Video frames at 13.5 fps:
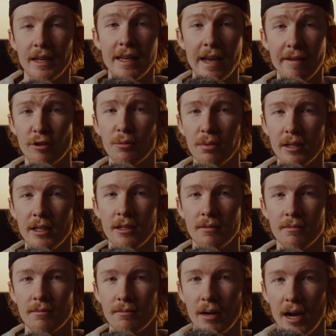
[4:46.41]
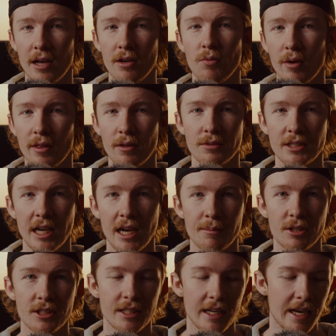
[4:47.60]
inevitably buy one of those
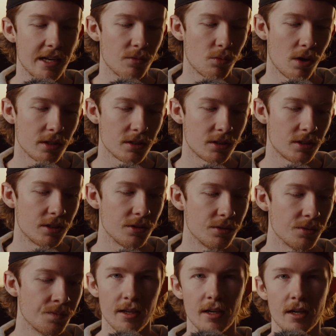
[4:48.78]
cameras and wants to,